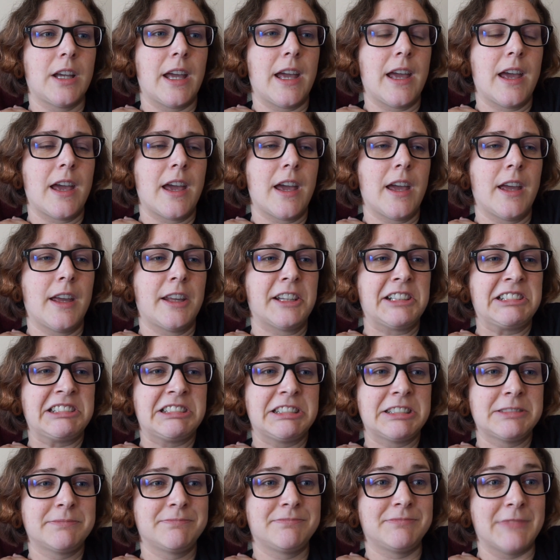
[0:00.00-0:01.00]

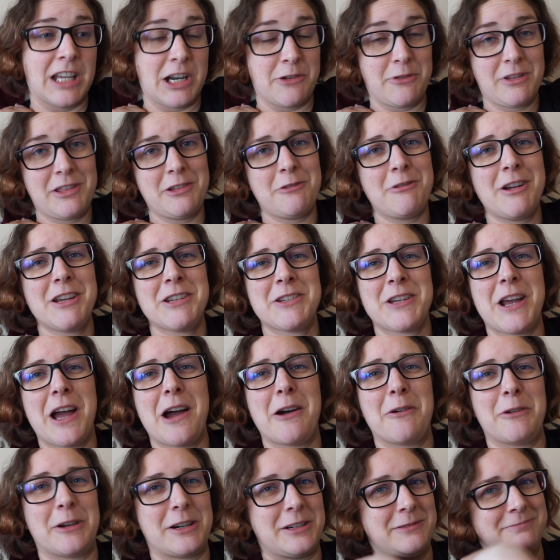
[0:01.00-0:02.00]
and there was a rush
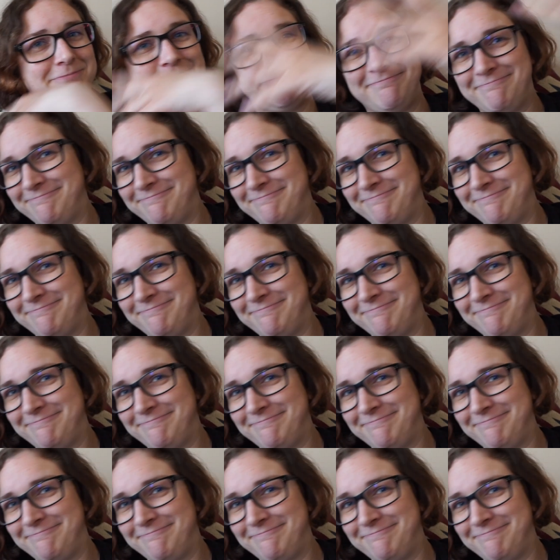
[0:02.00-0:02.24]
hour.